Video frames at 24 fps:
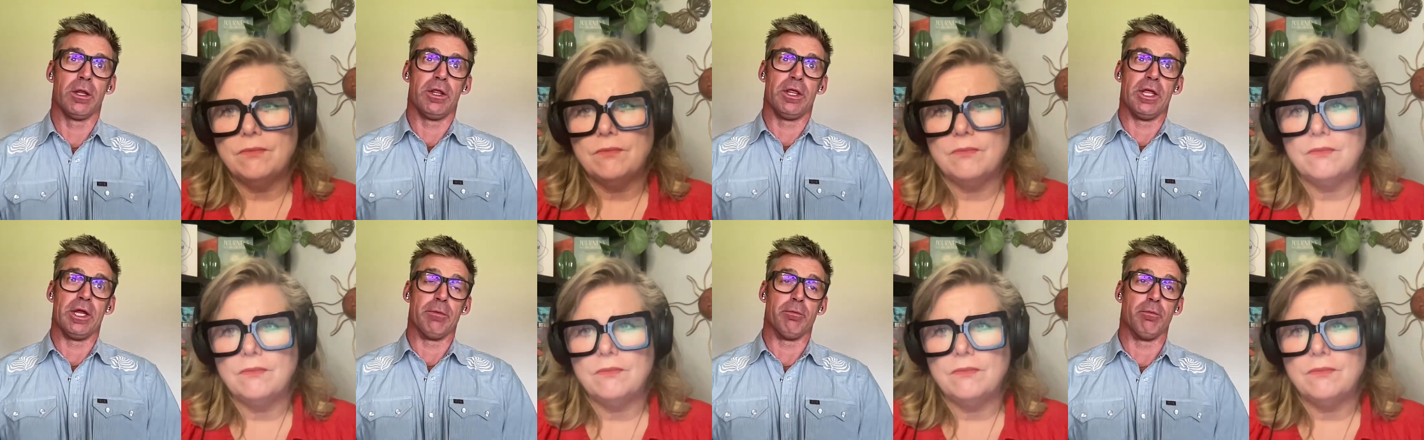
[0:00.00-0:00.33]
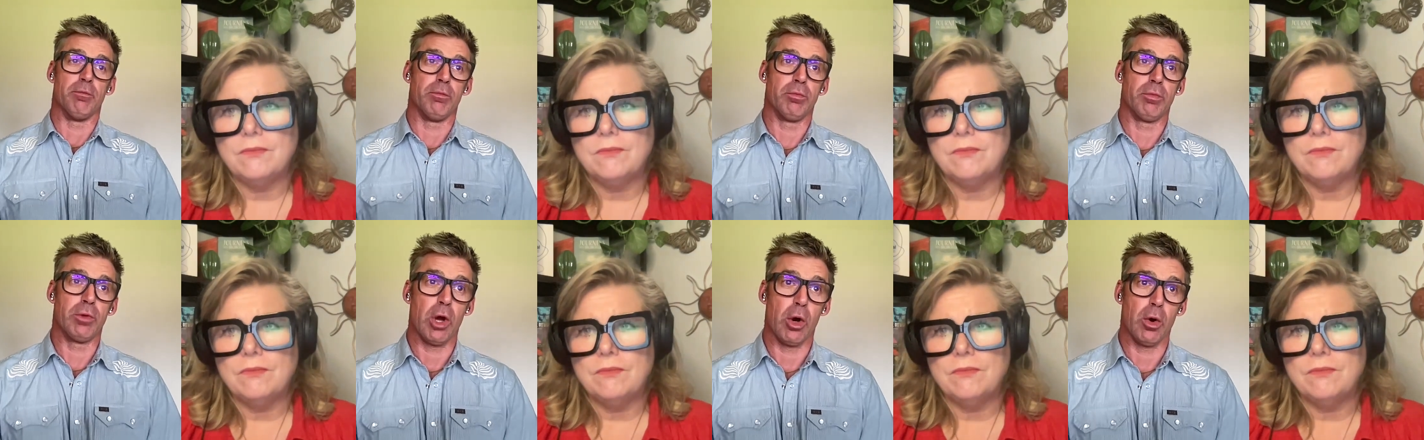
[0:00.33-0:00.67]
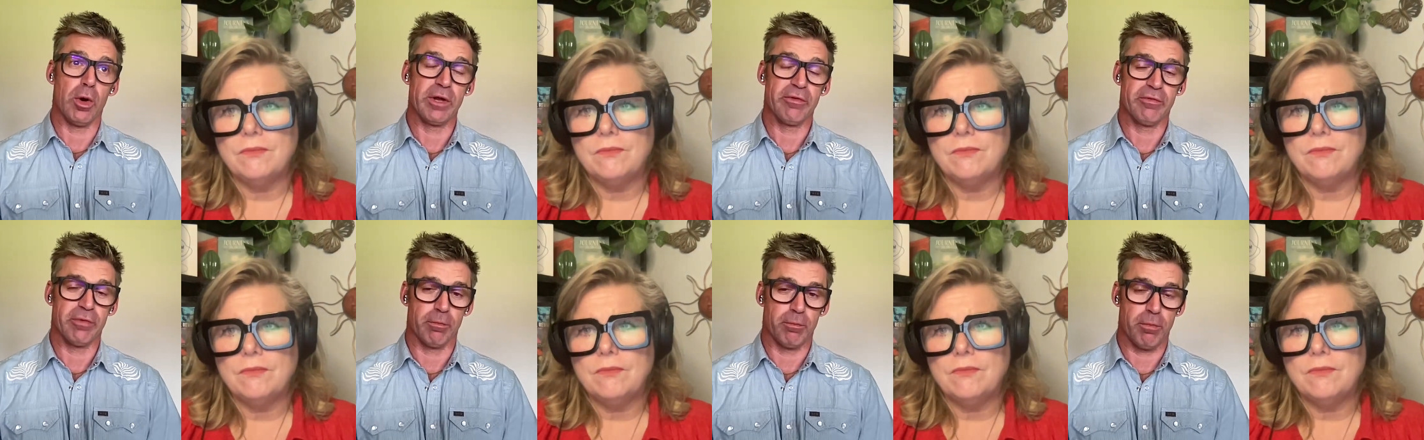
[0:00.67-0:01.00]
Speaker 1: then
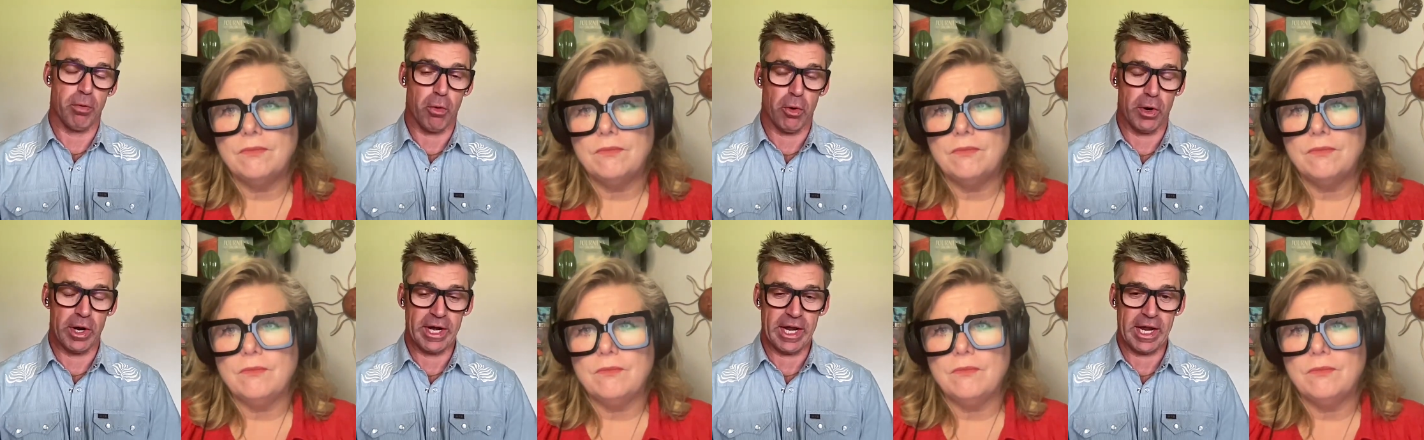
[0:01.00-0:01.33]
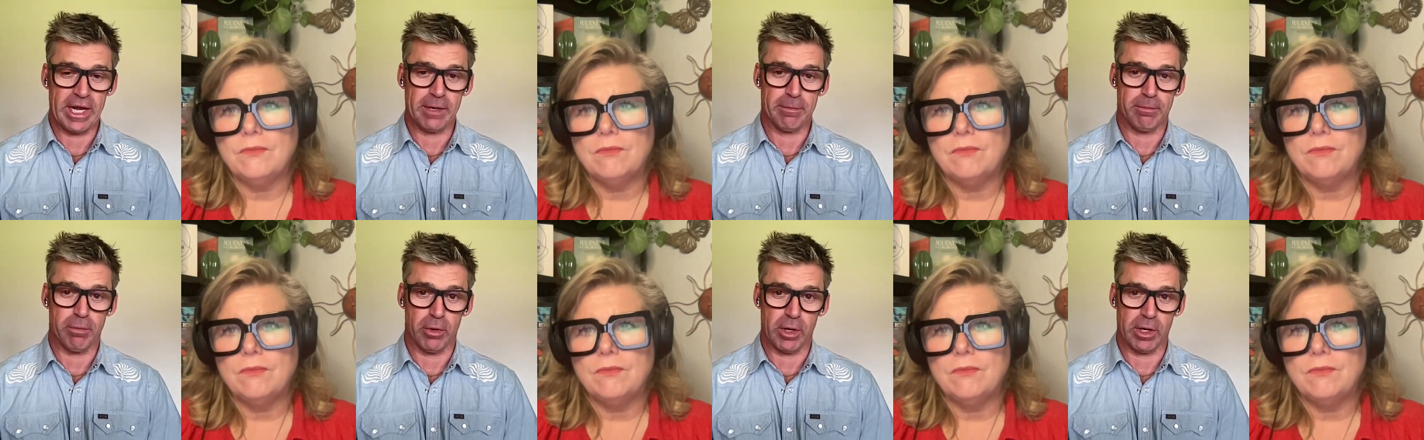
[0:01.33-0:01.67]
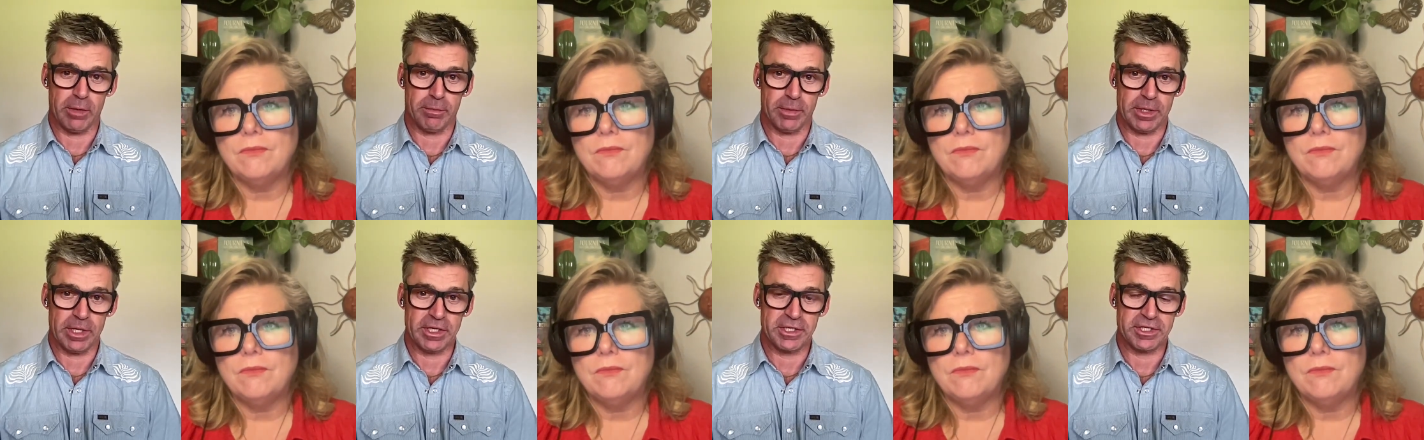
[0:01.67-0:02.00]
going from point A to
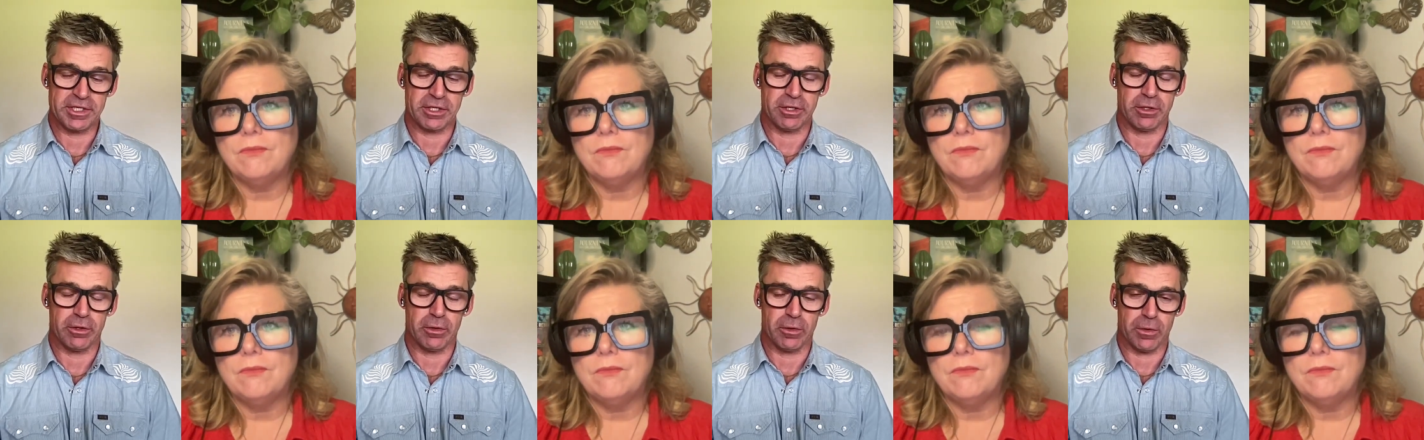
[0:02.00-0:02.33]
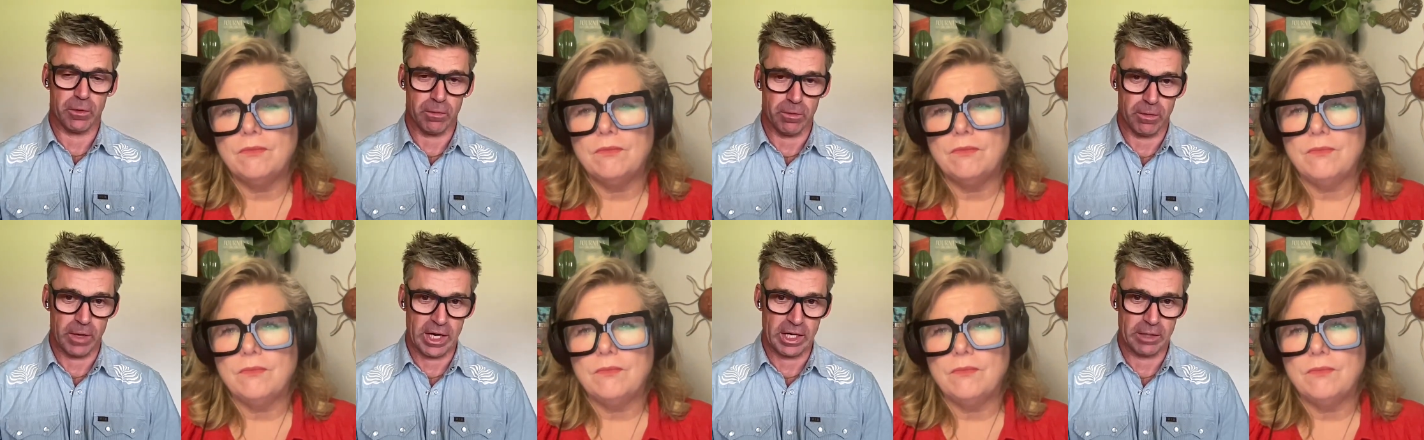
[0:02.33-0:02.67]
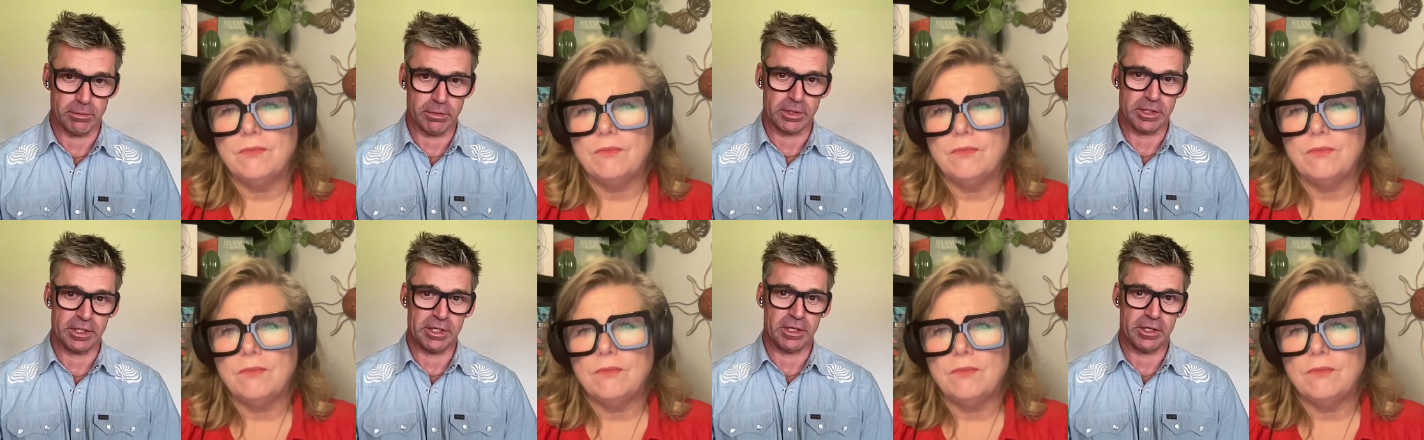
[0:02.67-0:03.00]
point B is
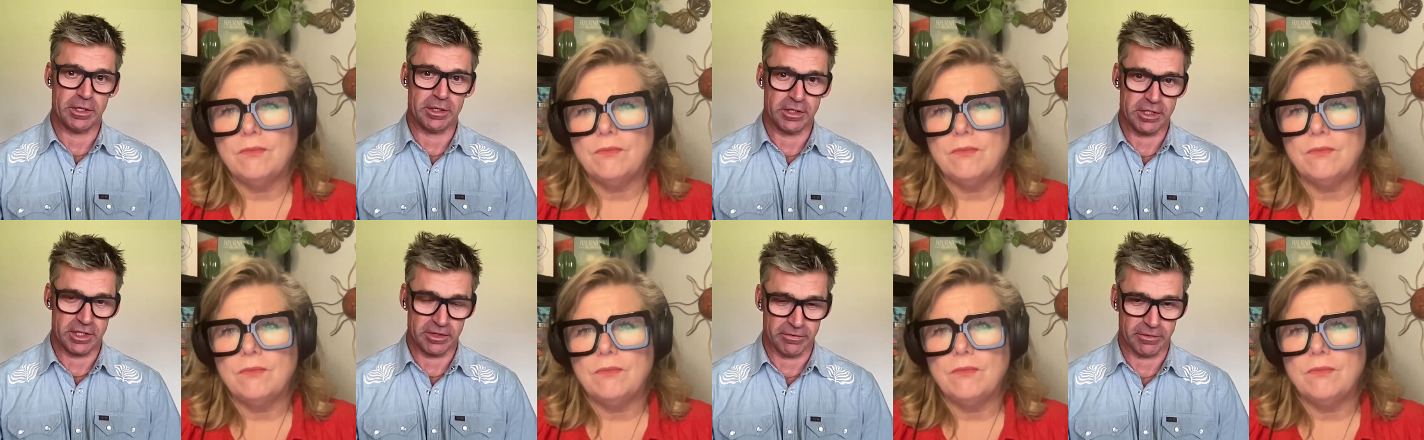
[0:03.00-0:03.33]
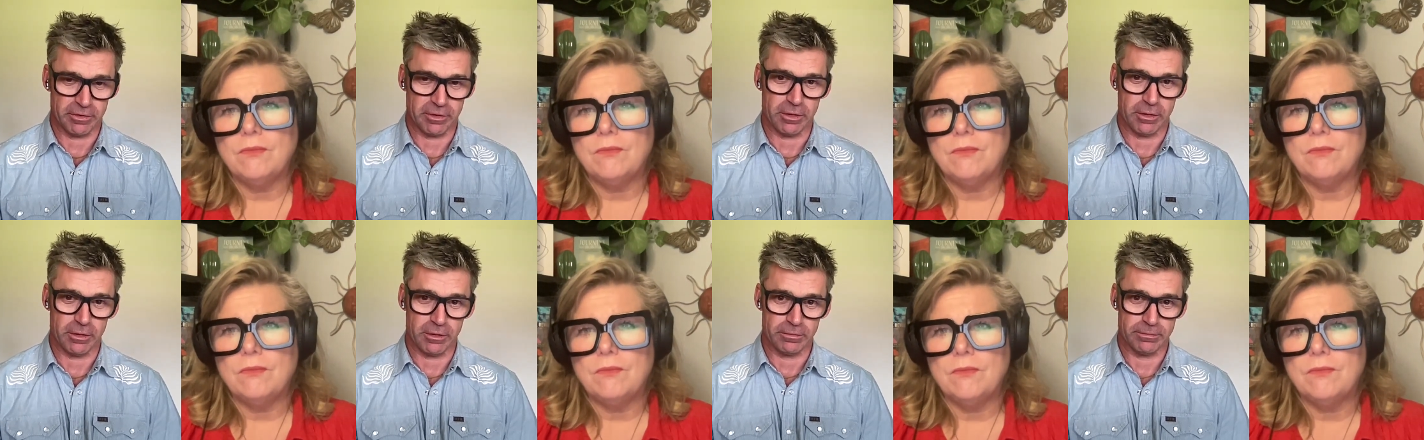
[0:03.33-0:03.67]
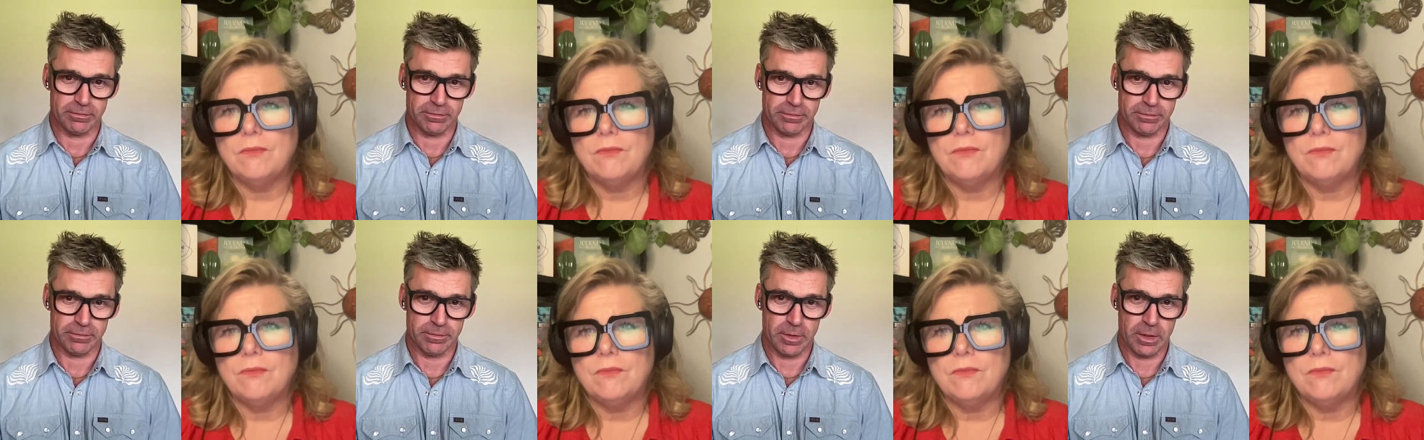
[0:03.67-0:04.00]
incredibly difficult.